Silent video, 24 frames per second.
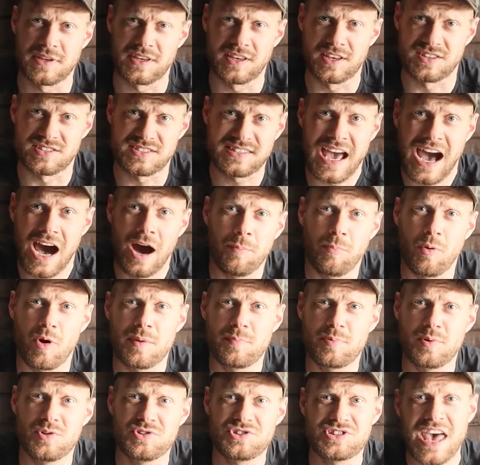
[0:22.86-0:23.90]
Because
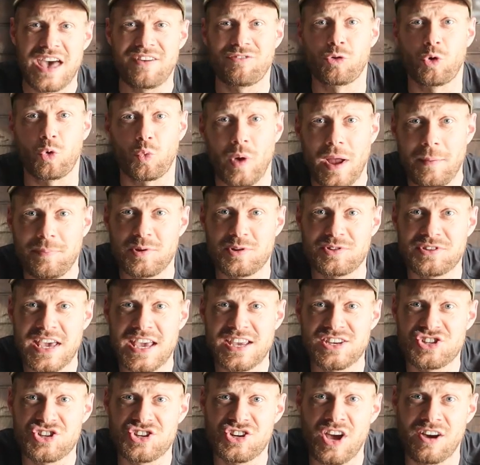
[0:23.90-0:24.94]
cowboy boots have a
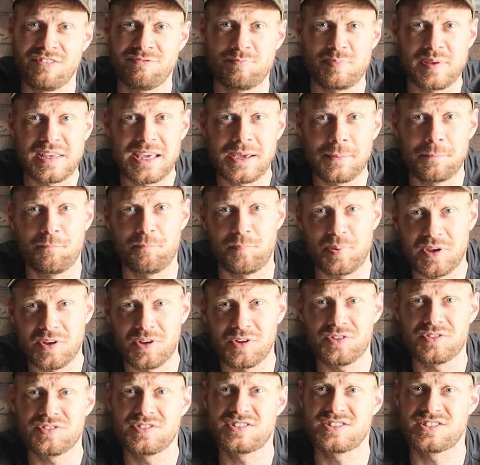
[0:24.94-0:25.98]
reputation of being
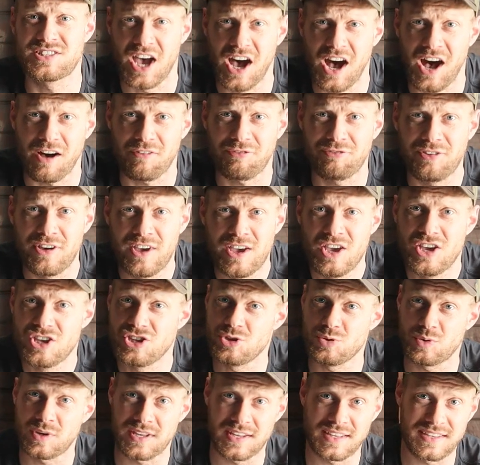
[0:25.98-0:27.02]
built tough.
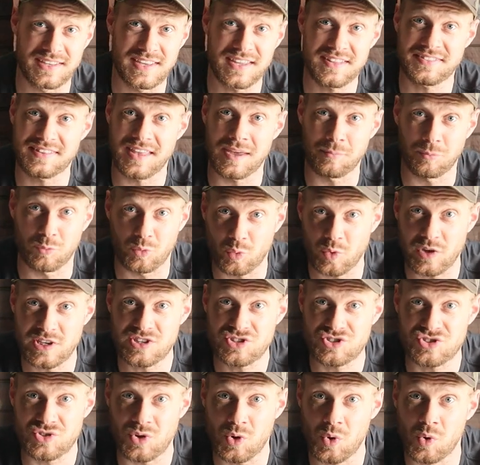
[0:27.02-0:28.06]
You can get them
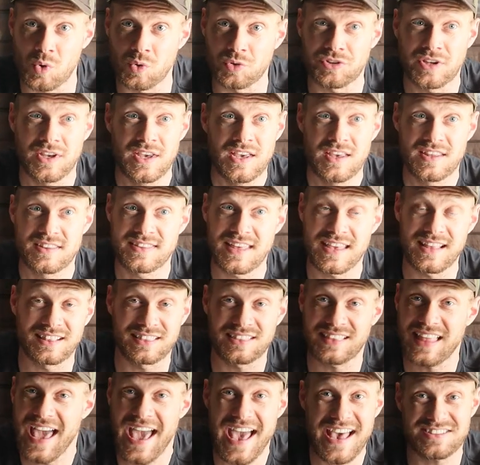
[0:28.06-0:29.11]
resold. They
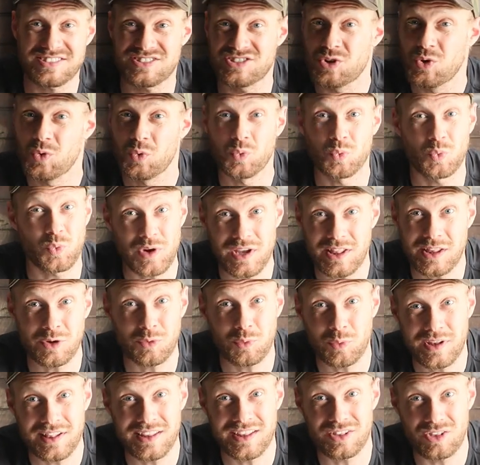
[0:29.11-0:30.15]
last really,
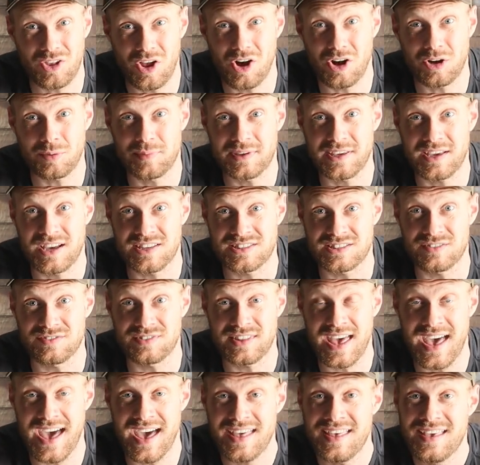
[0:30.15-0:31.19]
really long because of
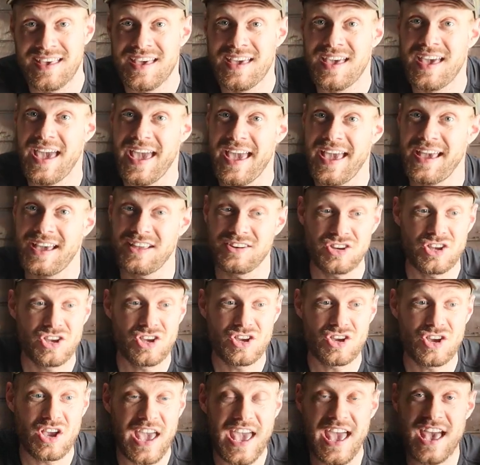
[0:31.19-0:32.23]
that. And
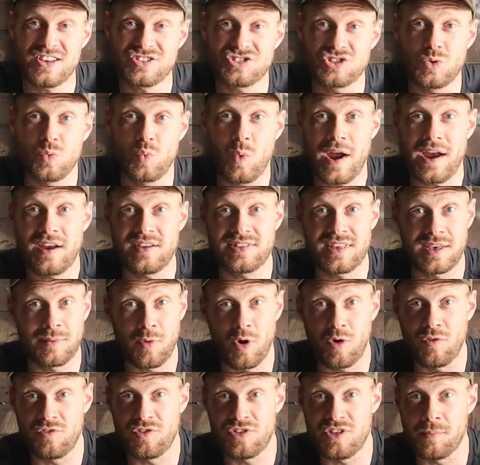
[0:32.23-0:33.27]
as you wear them
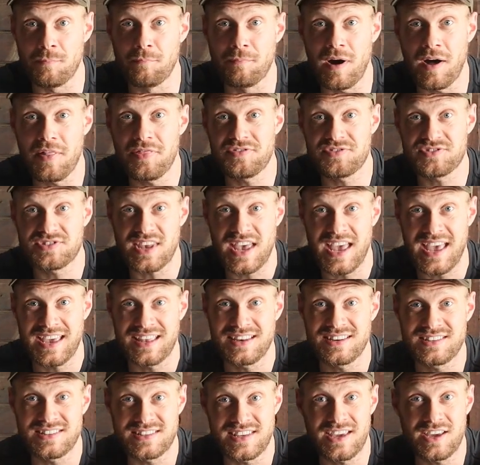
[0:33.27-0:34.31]
over the months
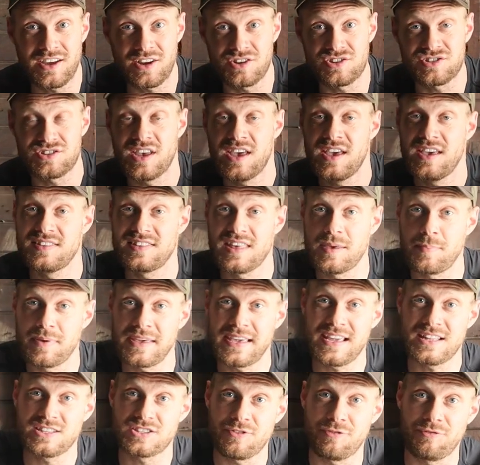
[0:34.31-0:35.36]
and years, they
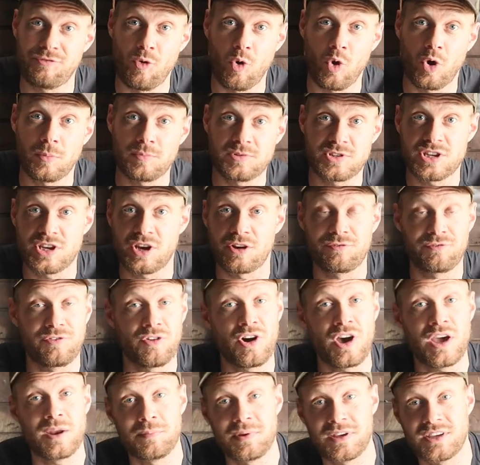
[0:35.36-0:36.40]
begin to form to your
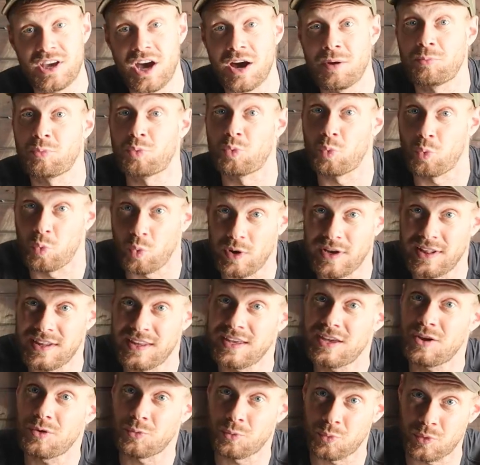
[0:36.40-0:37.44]
foot and become
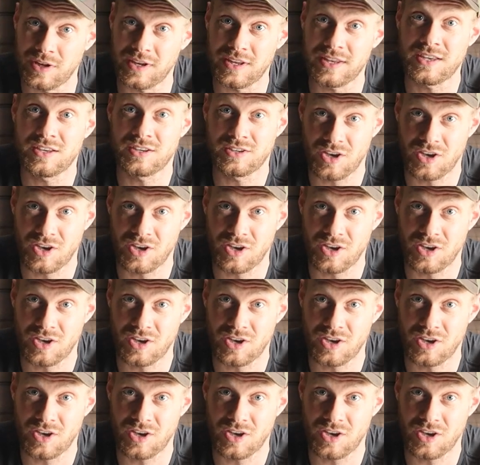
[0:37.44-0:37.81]
really, really